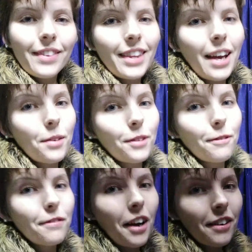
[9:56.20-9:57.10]
Now it's
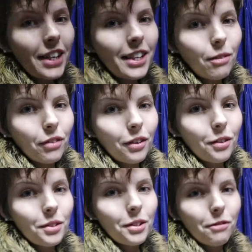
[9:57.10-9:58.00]
very
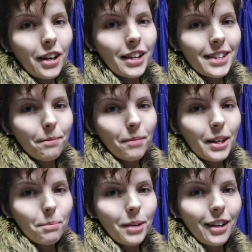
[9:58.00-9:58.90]
difficult to find
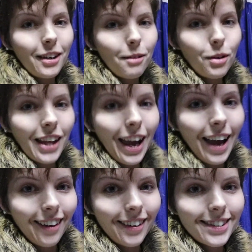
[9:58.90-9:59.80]
something beginning with
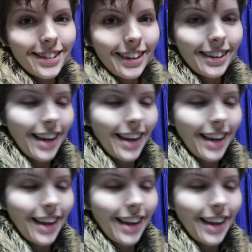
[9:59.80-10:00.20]
X in the